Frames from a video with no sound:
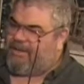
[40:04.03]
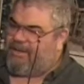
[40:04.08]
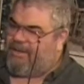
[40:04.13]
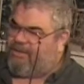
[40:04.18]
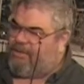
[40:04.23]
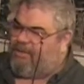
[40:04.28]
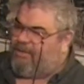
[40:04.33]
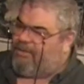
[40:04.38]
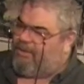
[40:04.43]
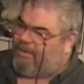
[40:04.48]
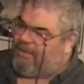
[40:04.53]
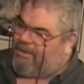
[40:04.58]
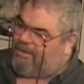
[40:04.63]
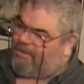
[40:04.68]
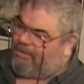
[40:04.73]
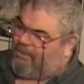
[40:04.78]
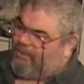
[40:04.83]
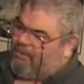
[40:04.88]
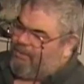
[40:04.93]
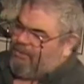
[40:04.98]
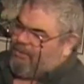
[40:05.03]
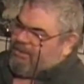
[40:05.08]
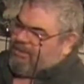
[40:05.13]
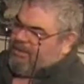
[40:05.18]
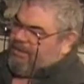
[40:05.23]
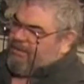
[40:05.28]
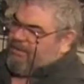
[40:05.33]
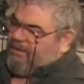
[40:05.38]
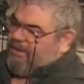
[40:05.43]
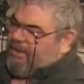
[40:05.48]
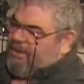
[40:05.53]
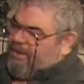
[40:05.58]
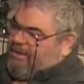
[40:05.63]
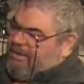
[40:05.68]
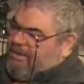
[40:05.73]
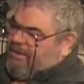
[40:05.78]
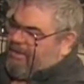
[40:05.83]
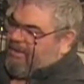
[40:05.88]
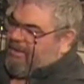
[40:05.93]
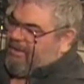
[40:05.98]
they were, I don't know what protection they had
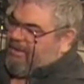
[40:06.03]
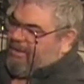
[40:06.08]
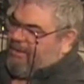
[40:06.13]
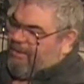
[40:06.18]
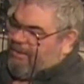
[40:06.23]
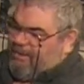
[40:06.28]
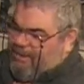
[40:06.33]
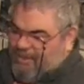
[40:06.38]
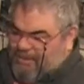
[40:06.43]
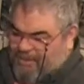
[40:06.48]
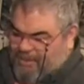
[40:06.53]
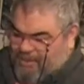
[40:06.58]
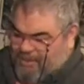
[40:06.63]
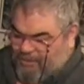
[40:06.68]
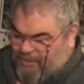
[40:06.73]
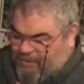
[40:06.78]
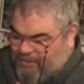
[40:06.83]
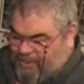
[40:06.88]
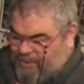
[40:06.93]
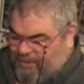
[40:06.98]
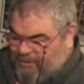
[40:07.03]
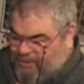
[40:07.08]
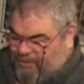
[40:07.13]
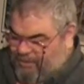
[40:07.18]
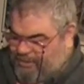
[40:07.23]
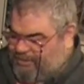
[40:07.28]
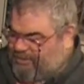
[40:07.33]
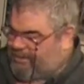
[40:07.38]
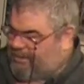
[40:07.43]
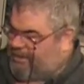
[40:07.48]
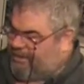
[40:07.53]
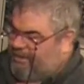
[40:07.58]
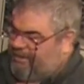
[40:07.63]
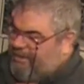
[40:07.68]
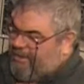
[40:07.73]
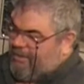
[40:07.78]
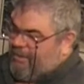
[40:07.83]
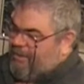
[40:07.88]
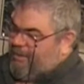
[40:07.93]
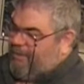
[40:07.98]
inside, but I would say,
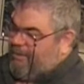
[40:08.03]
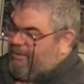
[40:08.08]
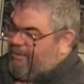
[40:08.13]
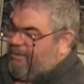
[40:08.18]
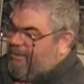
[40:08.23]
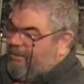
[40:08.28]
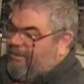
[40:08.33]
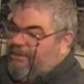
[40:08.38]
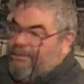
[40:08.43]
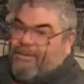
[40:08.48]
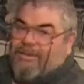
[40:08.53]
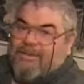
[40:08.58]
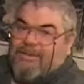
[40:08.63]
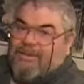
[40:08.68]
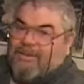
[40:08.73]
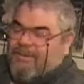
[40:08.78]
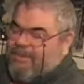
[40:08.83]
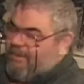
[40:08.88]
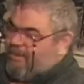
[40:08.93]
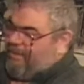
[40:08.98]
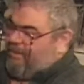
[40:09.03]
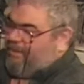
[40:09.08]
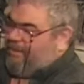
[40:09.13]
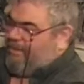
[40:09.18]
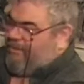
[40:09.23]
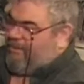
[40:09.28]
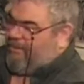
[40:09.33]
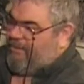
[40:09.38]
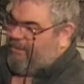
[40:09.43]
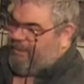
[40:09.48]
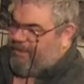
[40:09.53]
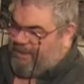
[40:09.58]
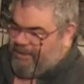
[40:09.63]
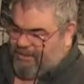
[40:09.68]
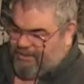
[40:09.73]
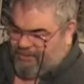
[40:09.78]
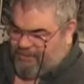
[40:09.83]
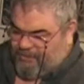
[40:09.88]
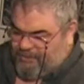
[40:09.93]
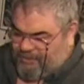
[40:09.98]
if you're thinking
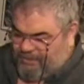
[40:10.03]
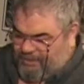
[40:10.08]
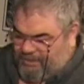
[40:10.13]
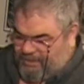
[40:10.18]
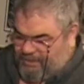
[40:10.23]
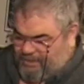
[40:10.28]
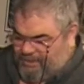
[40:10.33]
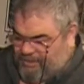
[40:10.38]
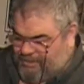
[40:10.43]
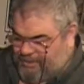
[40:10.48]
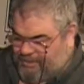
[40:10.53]
of doing that,